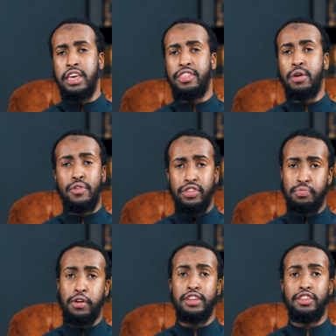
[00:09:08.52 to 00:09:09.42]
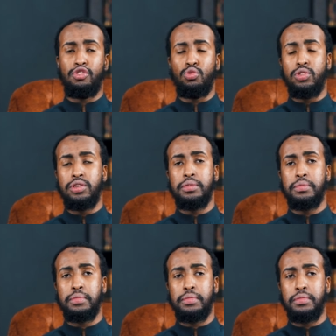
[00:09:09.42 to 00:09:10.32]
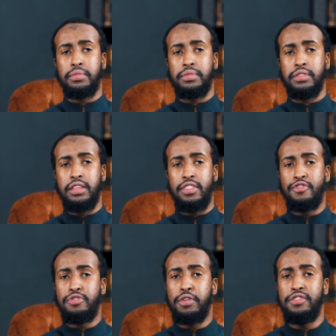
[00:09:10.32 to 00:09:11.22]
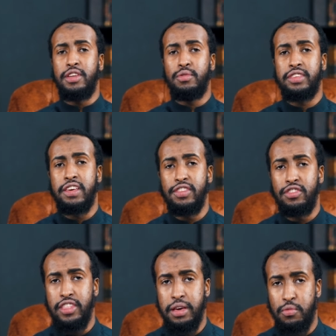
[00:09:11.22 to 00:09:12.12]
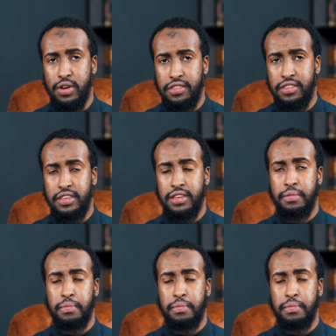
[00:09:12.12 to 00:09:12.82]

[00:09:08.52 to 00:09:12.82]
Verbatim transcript: they were responding to. And the response that was given to them was